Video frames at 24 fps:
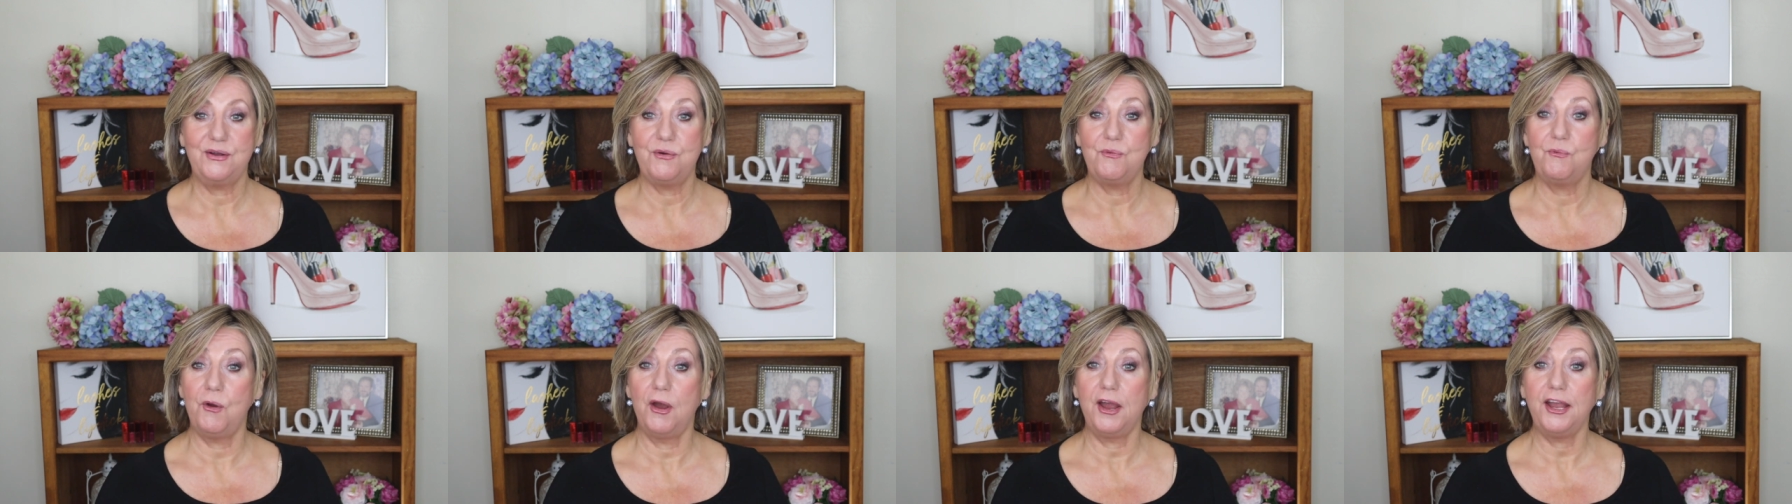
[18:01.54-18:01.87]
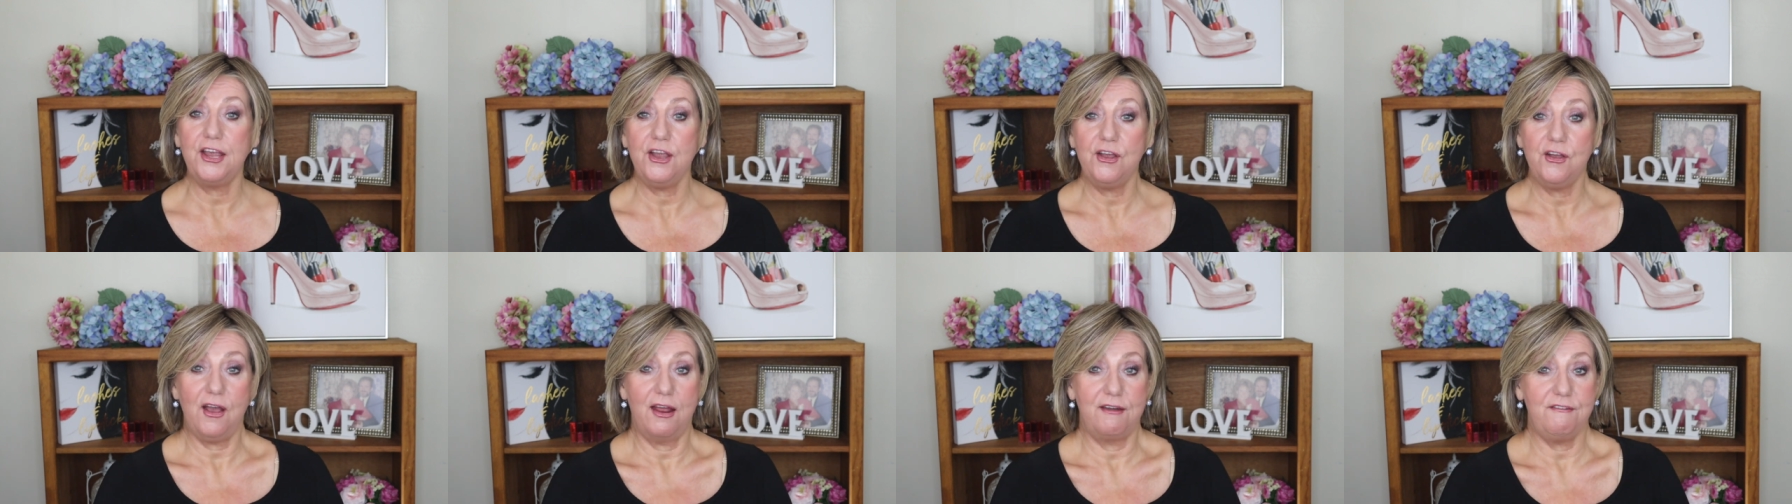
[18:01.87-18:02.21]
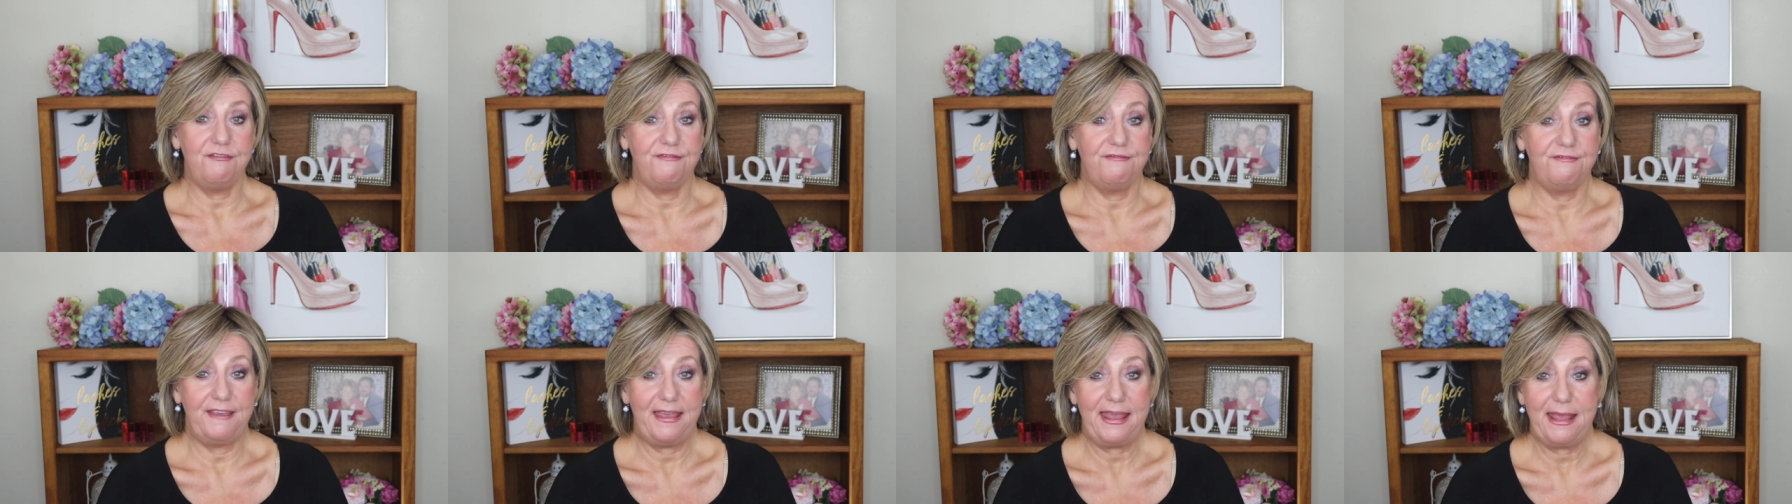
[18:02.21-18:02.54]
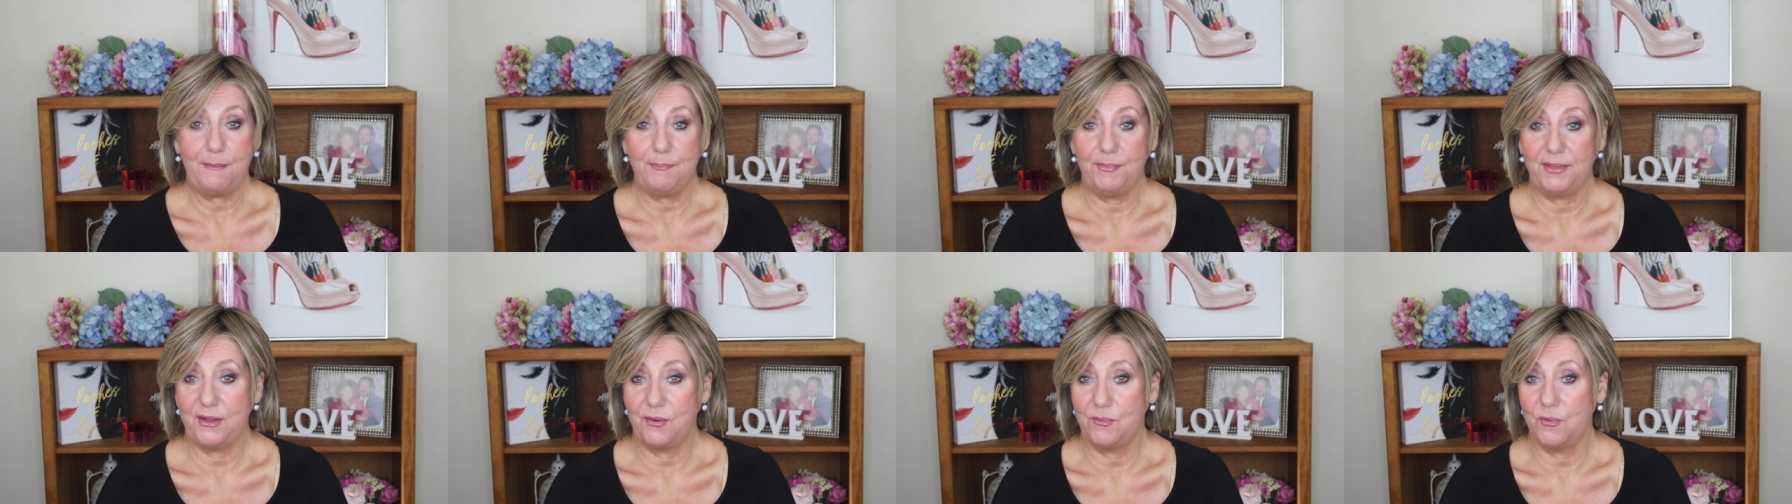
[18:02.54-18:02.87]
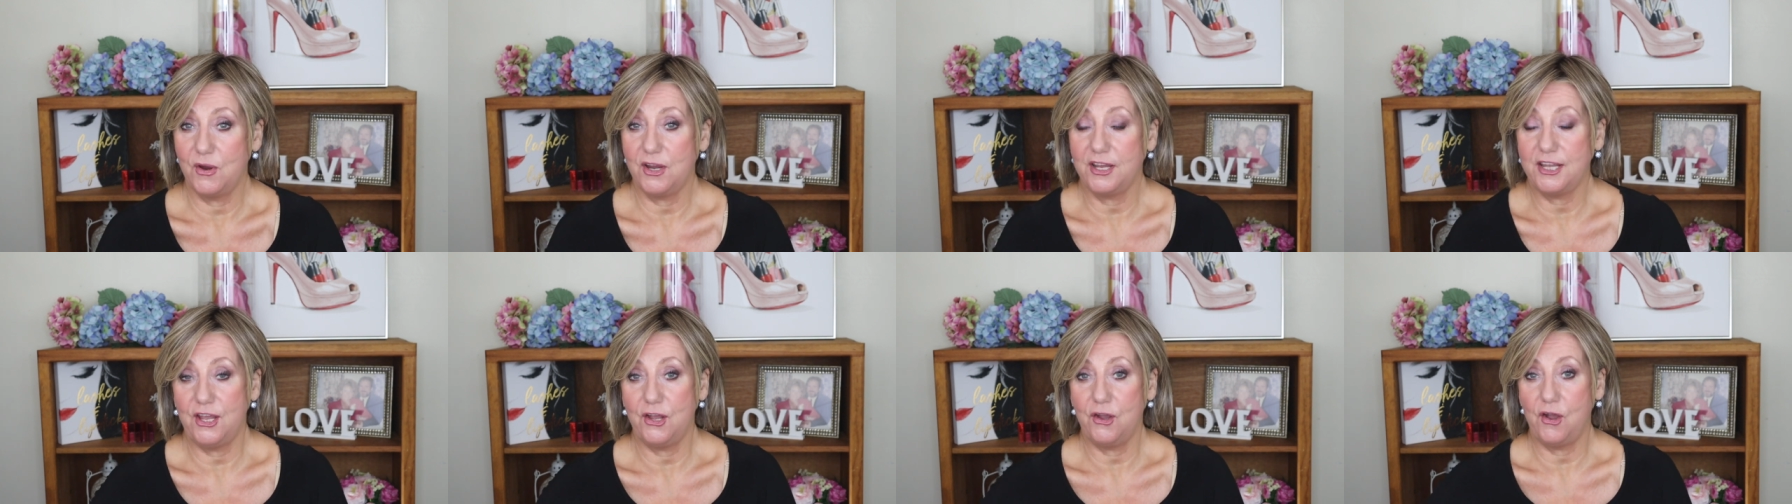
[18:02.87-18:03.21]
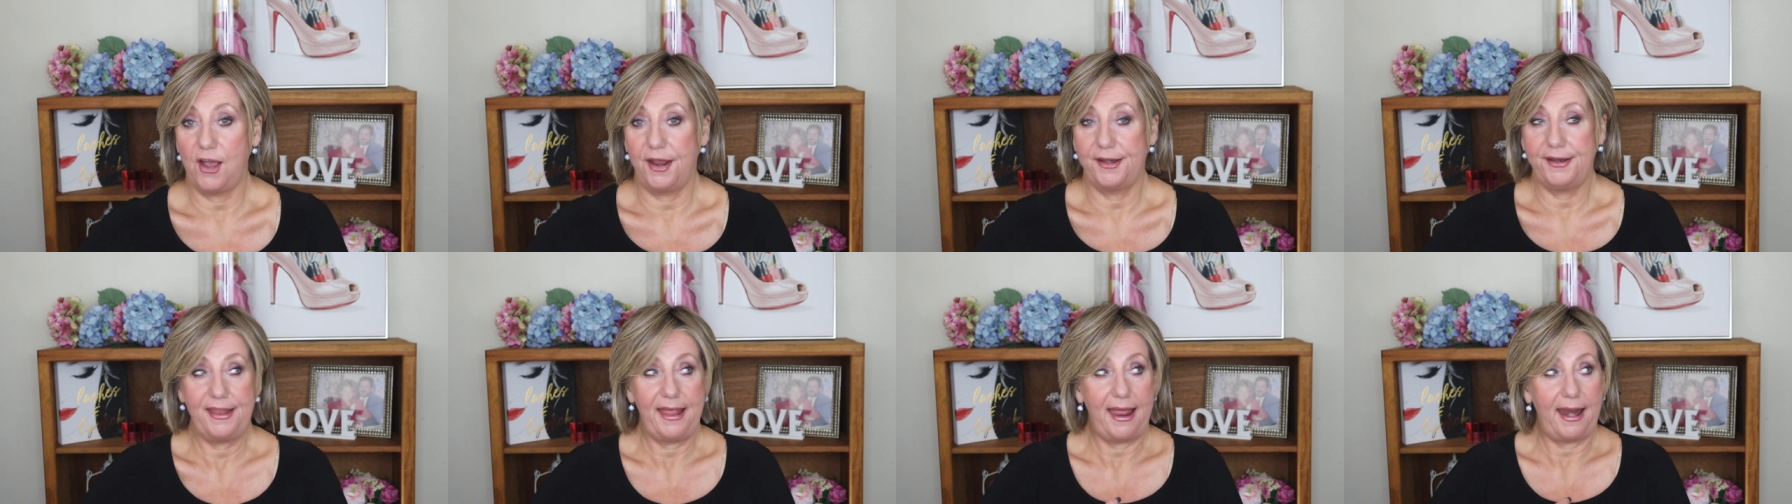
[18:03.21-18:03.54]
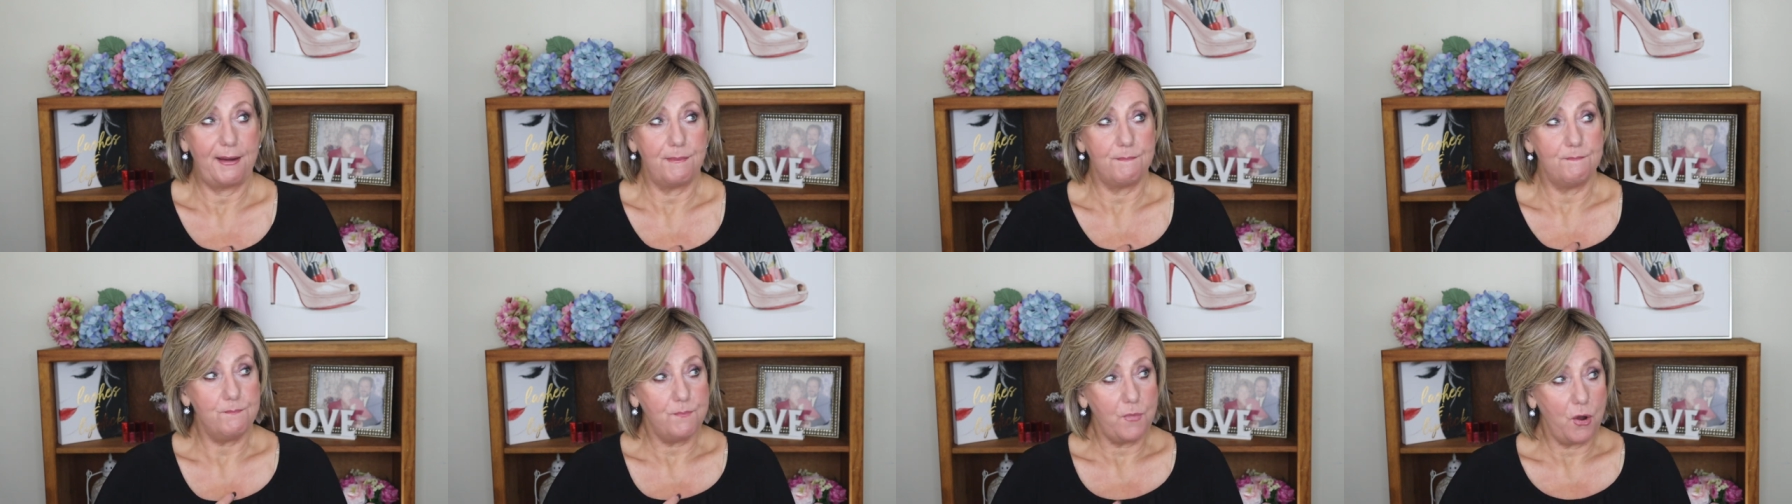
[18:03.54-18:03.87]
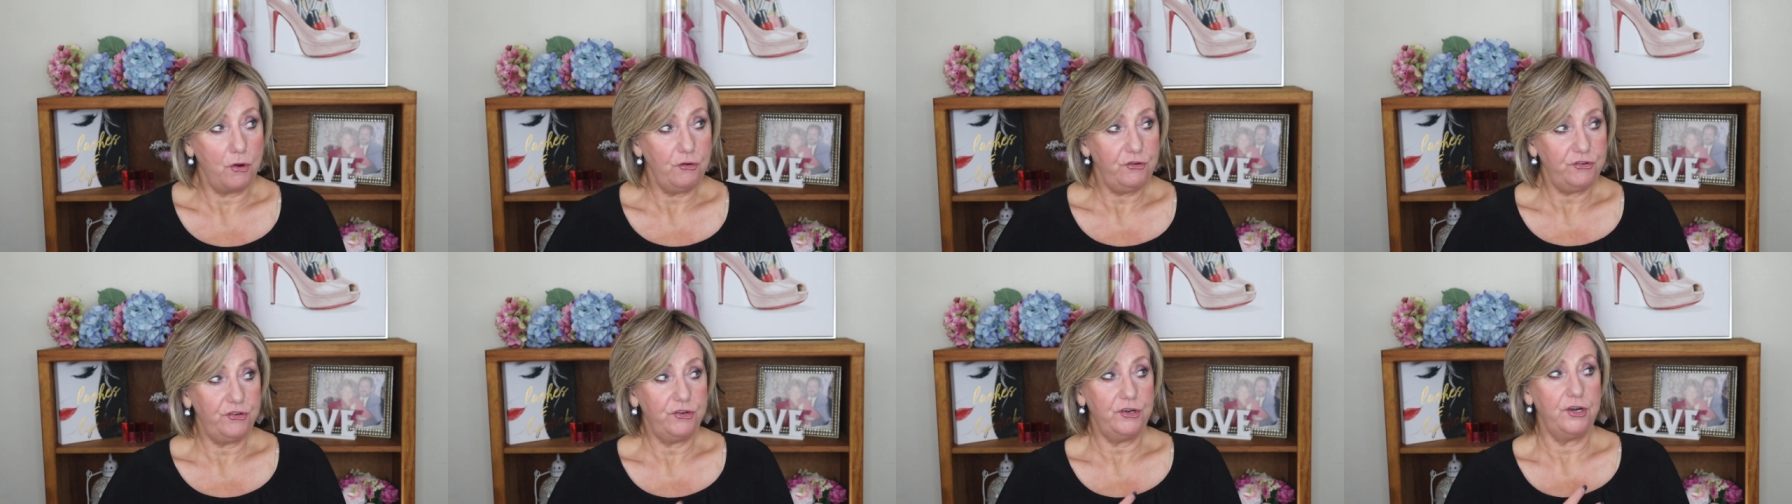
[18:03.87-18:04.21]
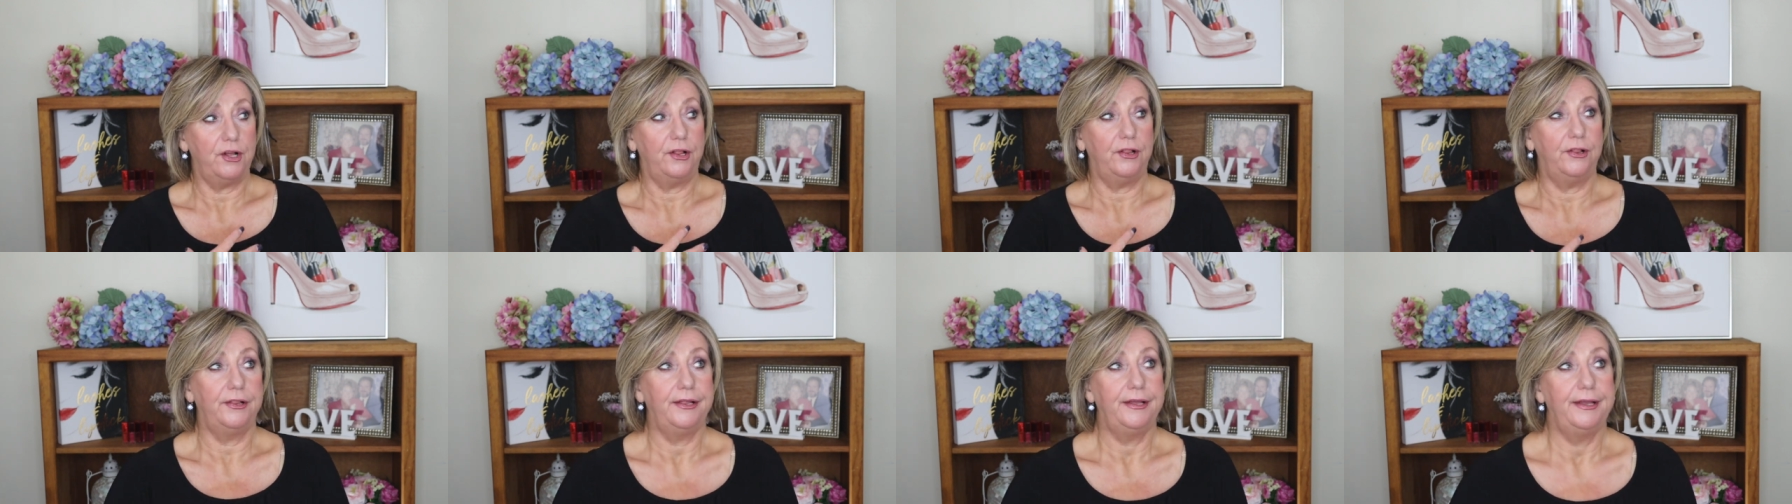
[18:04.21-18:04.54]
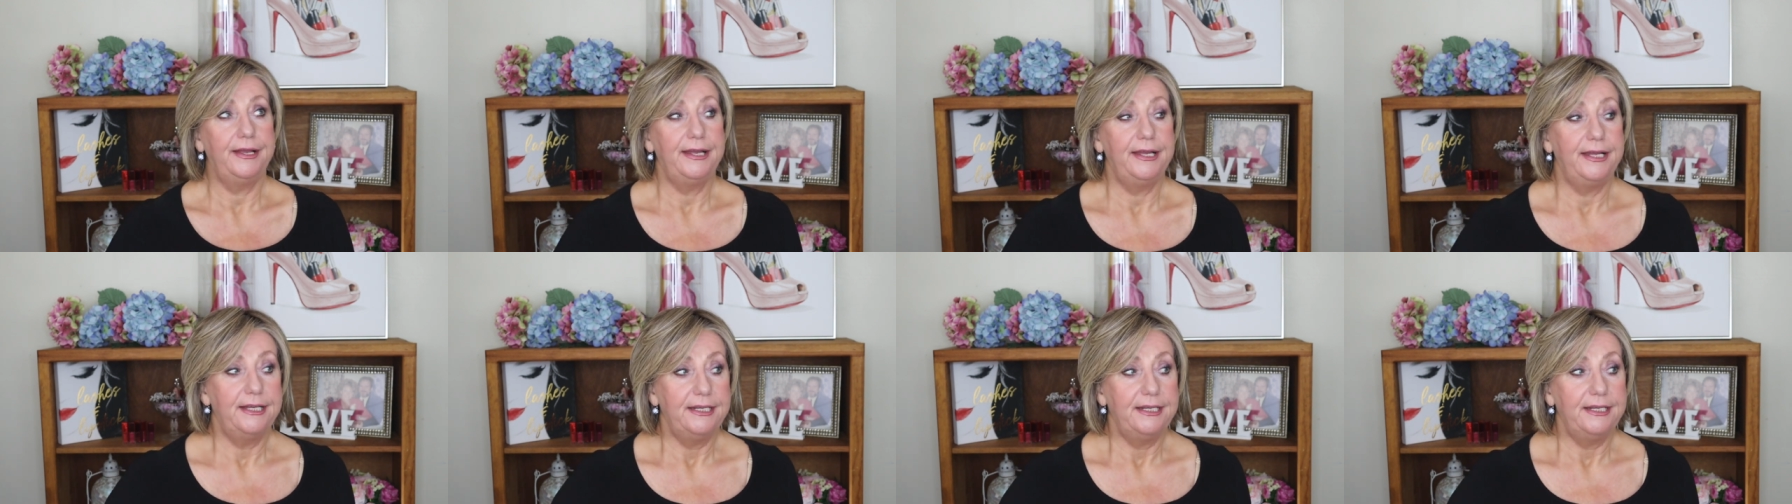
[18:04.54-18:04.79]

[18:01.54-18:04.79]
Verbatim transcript: working on family, working on that emotional,